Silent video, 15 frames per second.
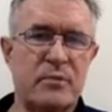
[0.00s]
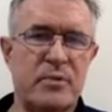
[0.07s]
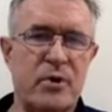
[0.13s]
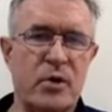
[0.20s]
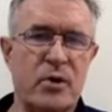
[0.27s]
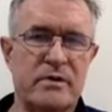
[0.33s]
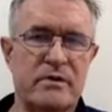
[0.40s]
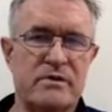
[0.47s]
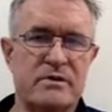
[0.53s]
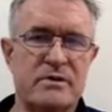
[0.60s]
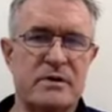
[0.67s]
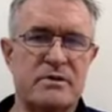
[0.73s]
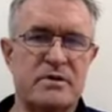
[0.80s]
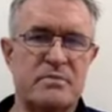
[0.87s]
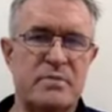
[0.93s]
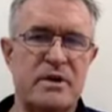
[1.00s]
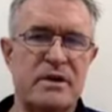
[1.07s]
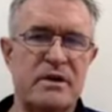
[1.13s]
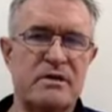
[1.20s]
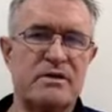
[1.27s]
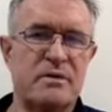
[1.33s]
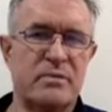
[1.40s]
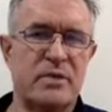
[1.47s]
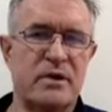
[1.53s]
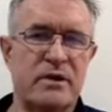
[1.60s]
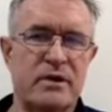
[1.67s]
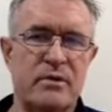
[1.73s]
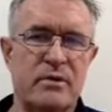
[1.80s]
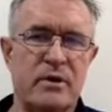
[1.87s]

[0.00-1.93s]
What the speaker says: important. So speed, stability,